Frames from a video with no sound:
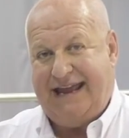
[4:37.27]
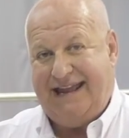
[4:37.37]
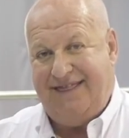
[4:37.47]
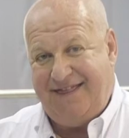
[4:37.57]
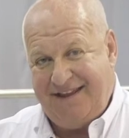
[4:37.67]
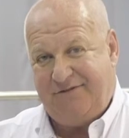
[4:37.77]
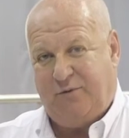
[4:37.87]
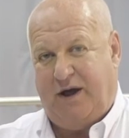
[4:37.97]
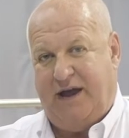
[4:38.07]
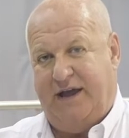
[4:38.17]
In this
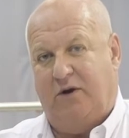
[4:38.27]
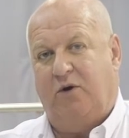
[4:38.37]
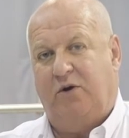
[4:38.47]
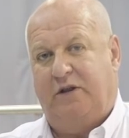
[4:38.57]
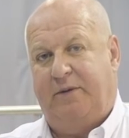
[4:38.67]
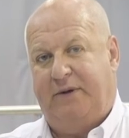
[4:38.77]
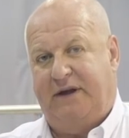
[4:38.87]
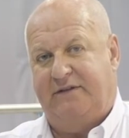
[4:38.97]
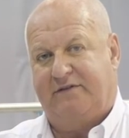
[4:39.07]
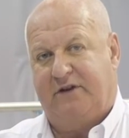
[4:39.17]
way all the
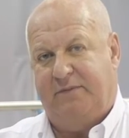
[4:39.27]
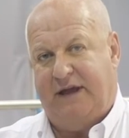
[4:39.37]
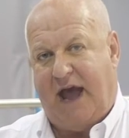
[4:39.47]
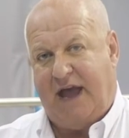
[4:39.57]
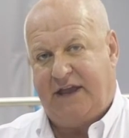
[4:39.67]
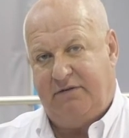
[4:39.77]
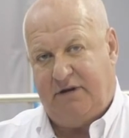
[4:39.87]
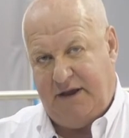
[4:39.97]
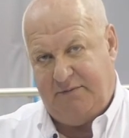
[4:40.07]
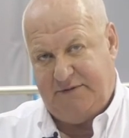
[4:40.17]
pins can be
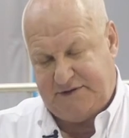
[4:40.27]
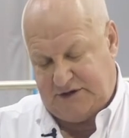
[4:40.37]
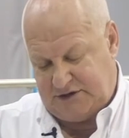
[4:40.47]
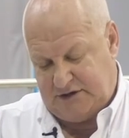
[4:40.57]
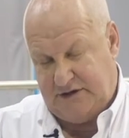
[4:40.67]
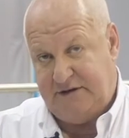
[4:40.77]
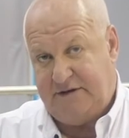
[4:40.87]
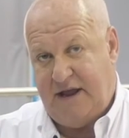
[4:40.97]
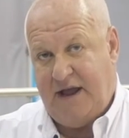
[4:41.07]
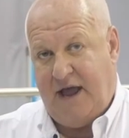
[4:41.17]
accurately positioned
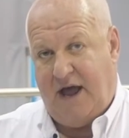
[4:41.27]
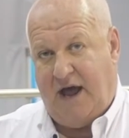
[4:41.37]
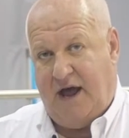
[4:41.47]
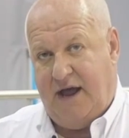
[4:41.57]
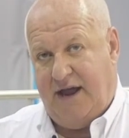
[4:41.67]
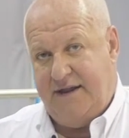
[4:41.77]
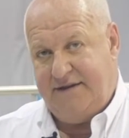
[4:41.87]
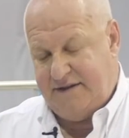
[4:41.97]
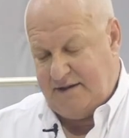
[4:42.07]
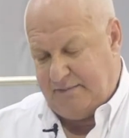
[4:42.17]

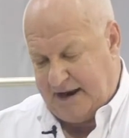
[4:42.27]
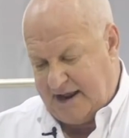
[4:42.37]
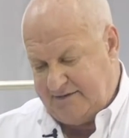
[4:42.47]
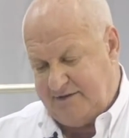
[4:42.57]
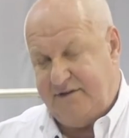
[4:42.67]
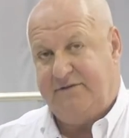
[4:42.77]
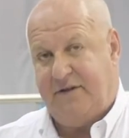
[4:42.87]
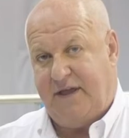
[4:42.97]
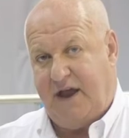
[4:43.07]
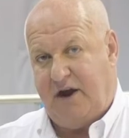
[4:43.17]
into the places
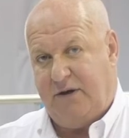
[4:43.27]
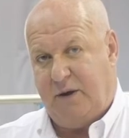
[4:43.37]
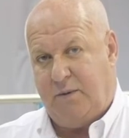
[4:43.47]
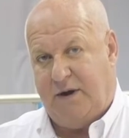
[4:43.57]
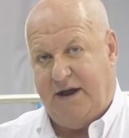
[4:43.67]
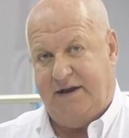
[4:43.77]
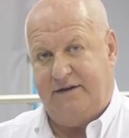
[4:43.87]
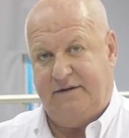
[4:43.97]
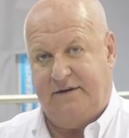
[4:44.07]
that they are required.